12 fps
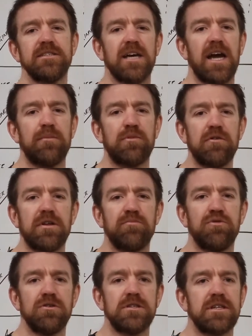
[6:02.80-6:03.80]
example
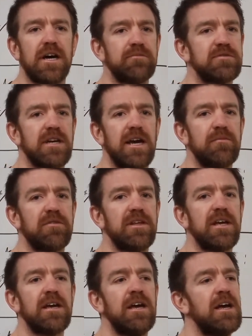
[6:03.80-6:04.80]
with push-ups, same
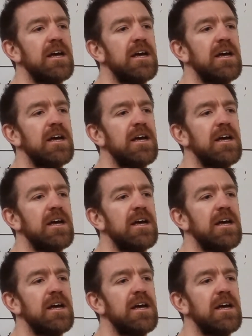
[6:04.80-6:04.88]
thing.